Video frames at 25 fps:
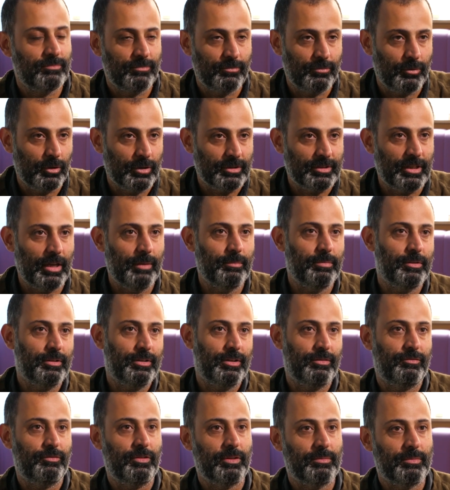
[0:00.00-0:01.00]
For example,
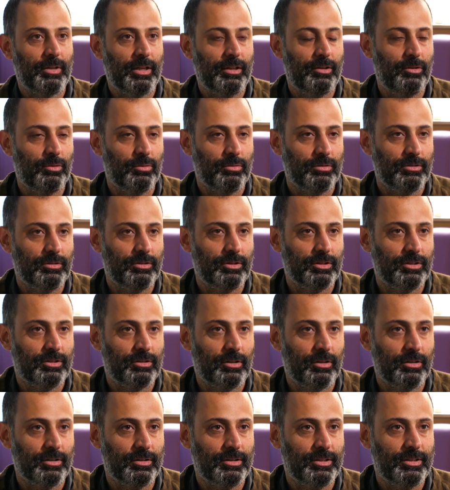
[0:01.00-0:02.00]
the film that you're
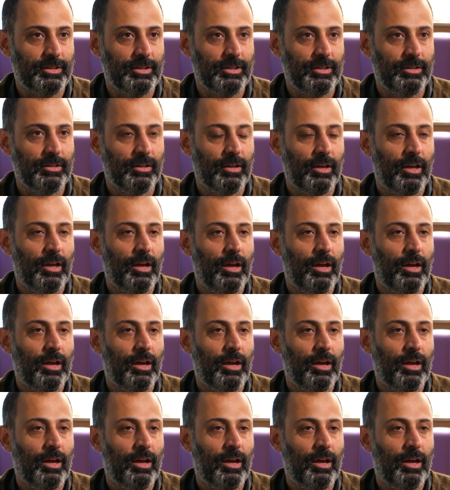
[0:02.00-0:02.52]
just going to see,